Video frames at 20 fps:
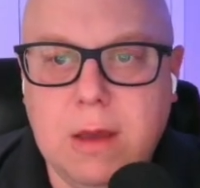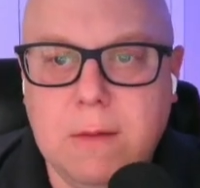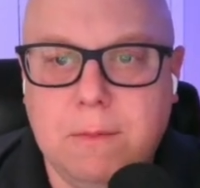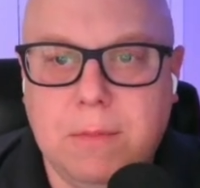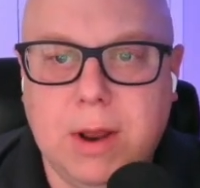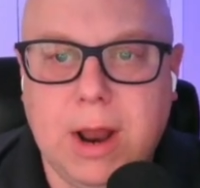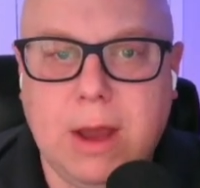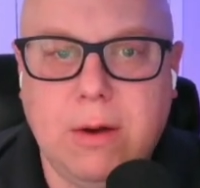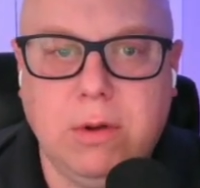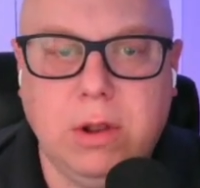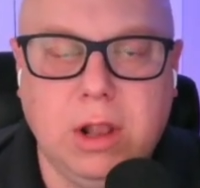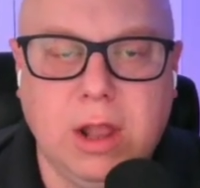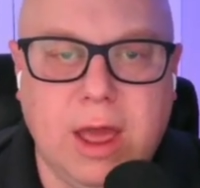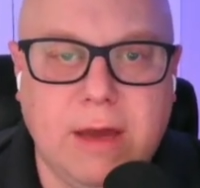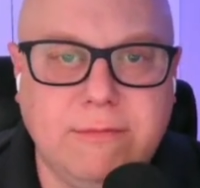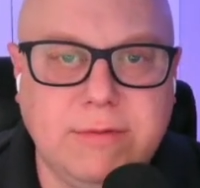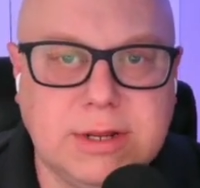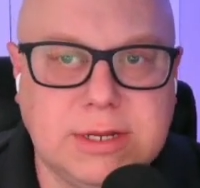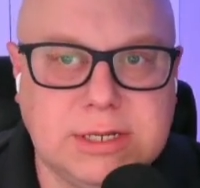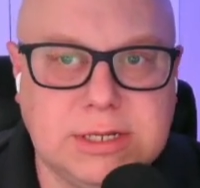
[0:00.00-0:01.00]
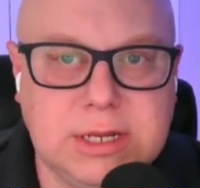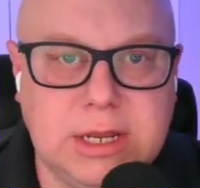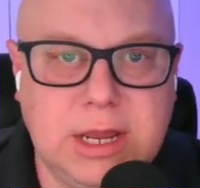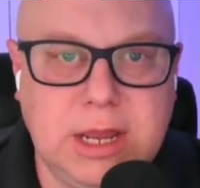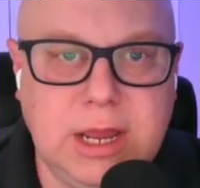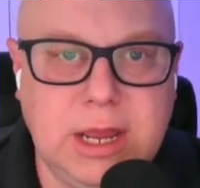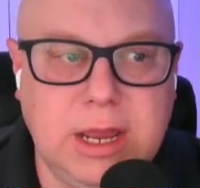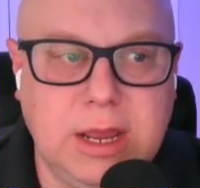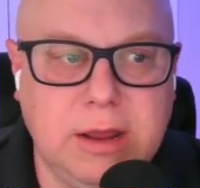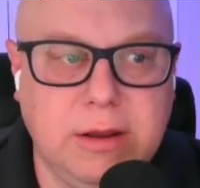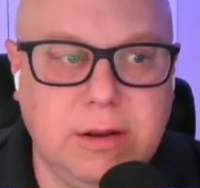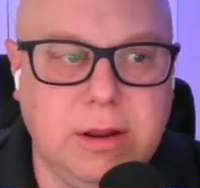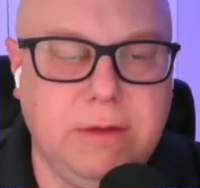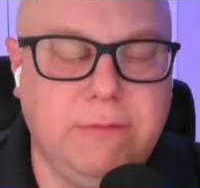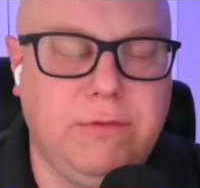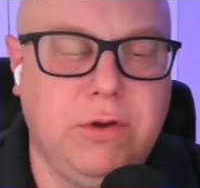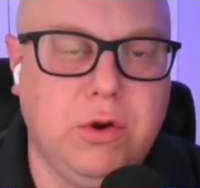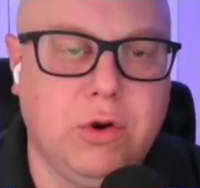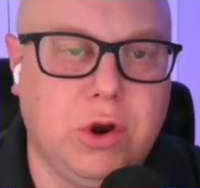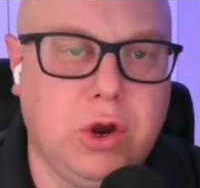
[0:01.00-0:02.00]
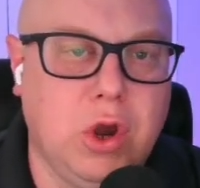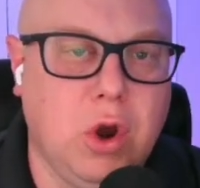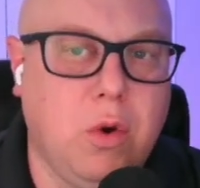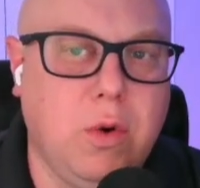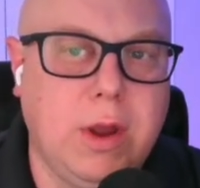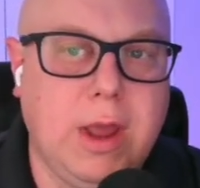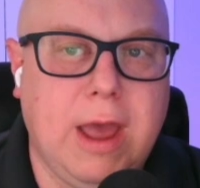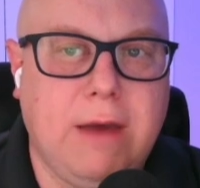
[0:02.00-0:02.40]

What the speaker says: but I would love to see if you're going